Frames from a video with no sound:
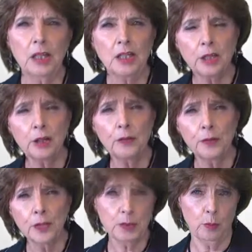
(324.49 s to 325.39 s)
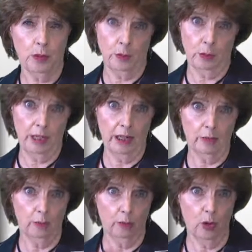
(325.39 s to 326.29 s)
So the first word we'll make
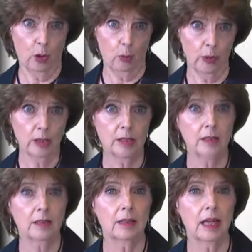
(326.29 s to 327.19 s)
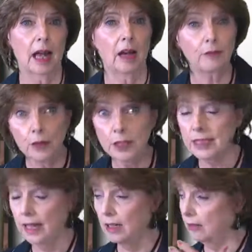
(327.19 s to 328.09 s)
from forward, our
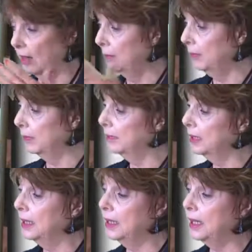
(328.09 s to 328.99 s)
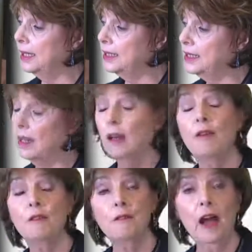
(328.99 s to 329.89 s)
first anagram, is
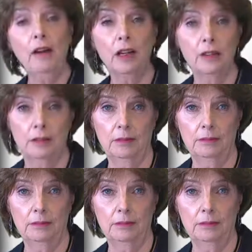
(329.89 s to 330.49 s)
farrow.